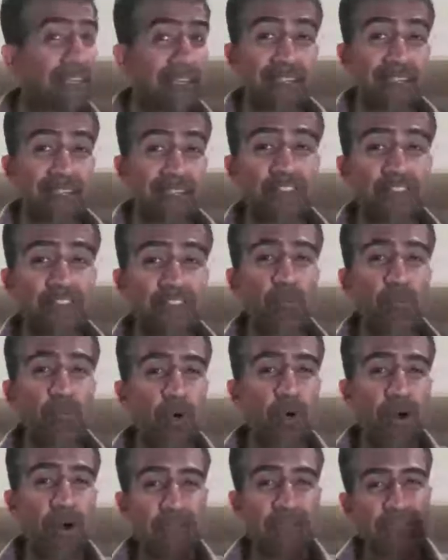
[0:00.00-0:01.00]
That's the
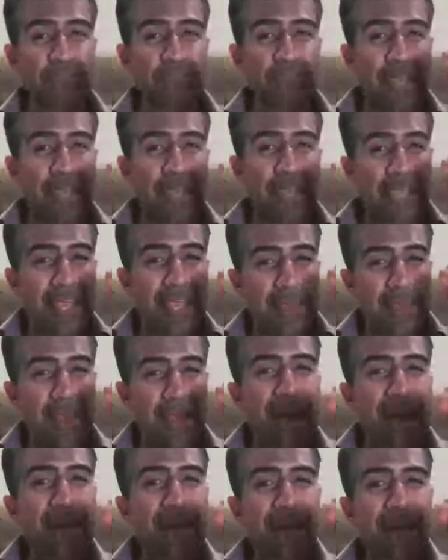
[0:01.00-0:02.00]
what. So a
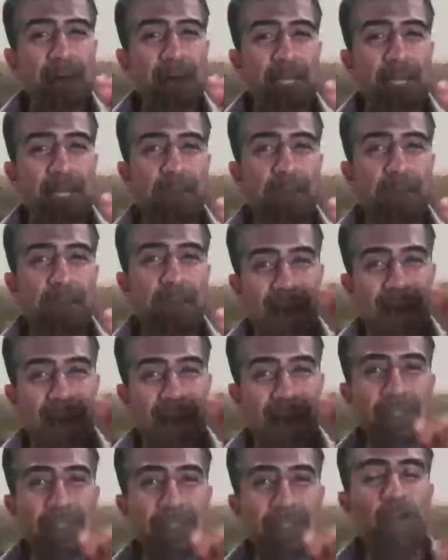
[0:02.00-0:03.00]
bad habit or a
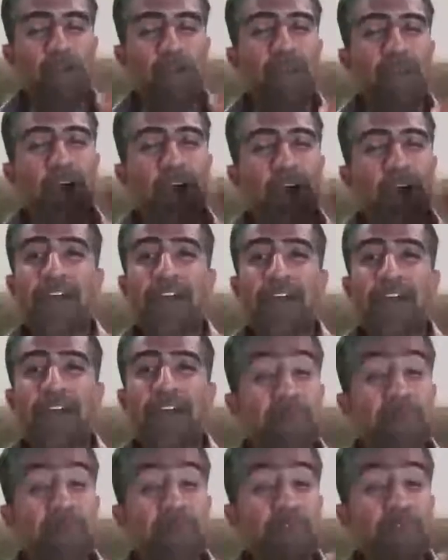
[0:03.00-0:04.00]
habit that you want to overcome
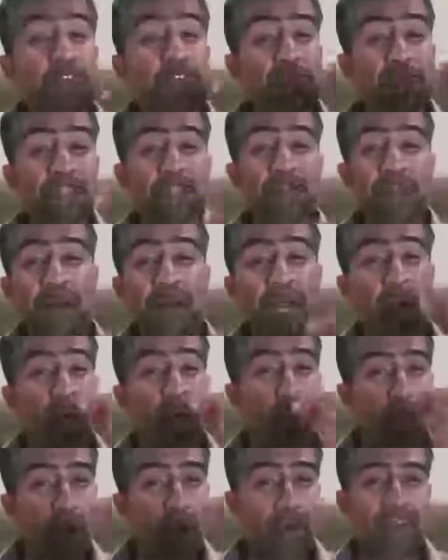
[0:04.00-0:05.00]
may be triggered by a
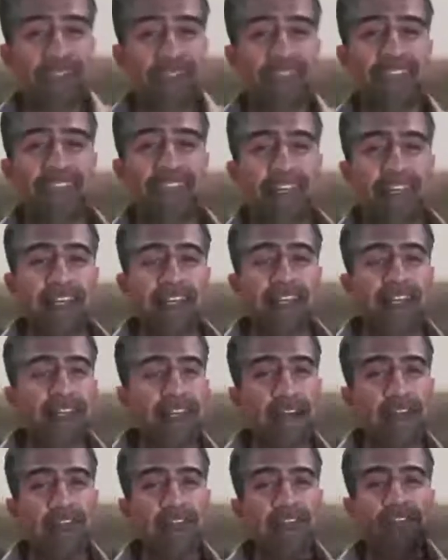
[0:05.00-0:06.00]
what.
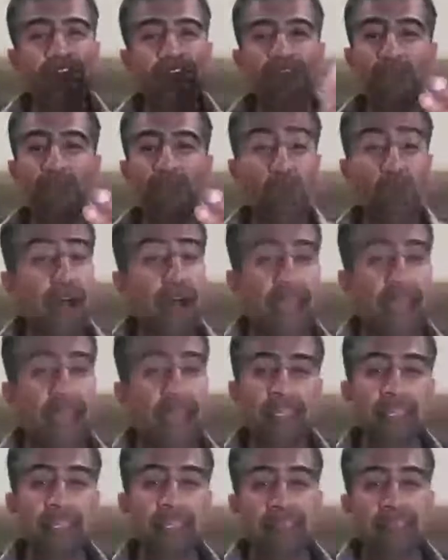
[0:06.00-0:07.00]
Now let's look at the why.
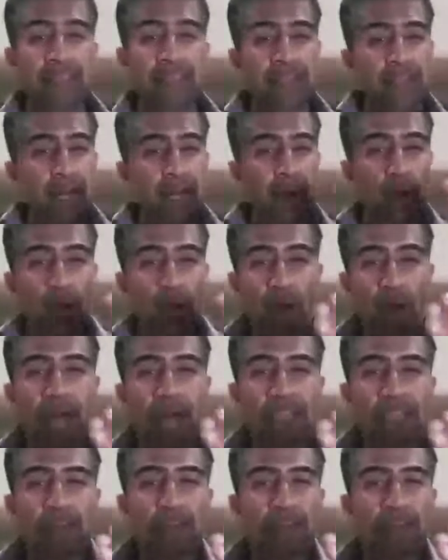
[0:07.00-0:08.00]
A
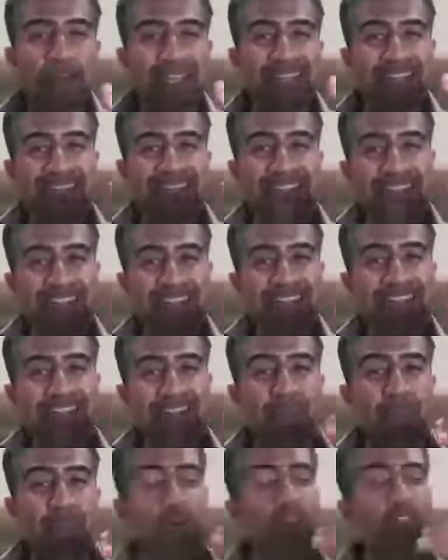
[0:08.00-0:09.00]
why could be a certain
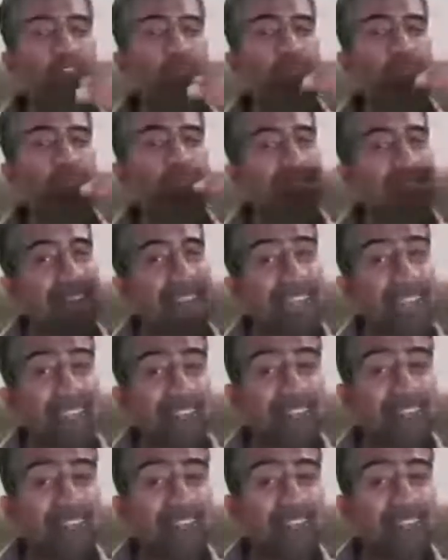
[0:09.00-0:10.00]
emotional
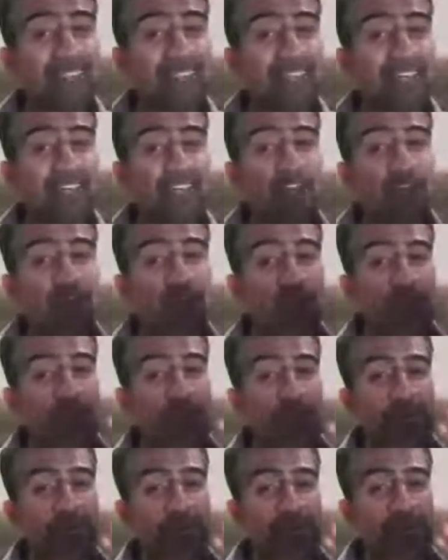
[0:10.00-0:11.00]
state that
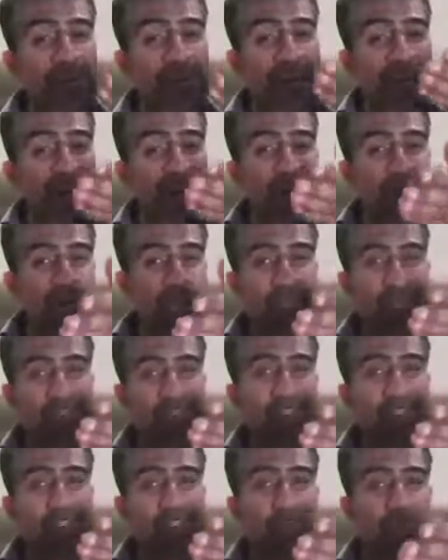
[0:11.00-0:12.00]
causes that trigger
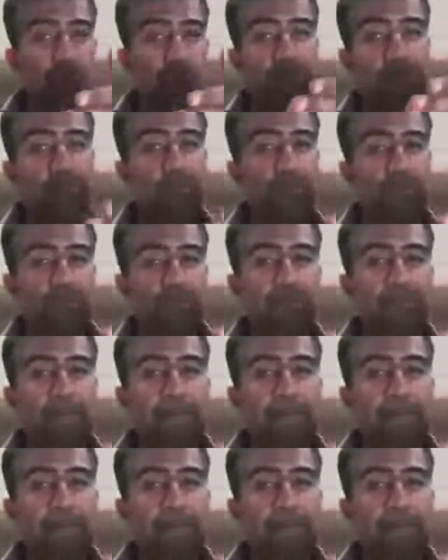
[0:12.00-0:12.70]
to be pulled.